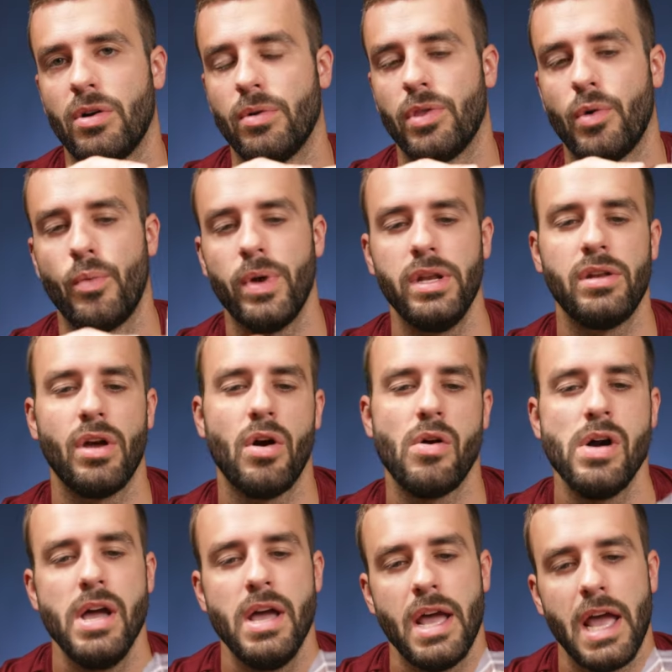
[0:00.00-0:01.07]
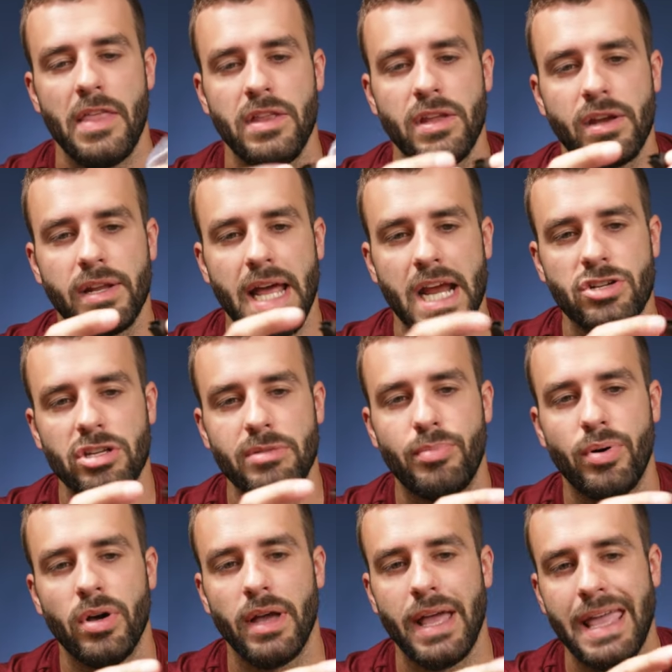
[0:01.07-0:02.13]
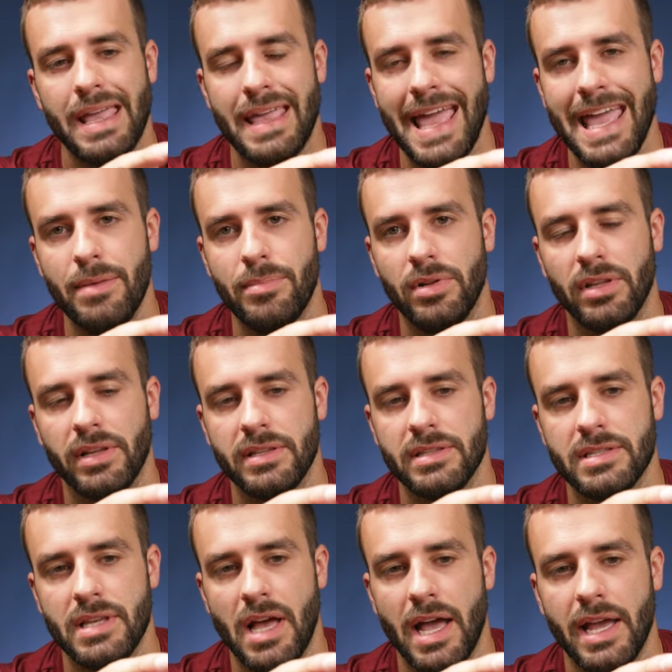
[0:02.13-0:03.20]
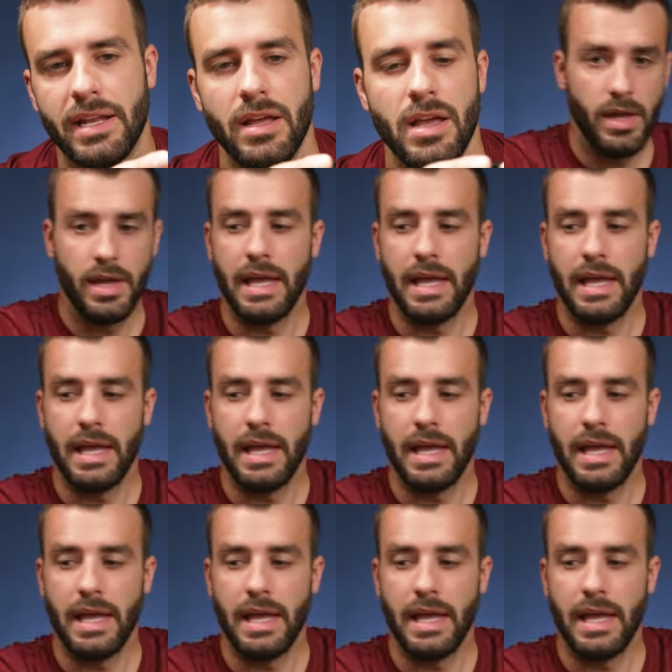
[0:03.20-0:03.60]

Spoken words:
or the window, and then you can actually put a cable inside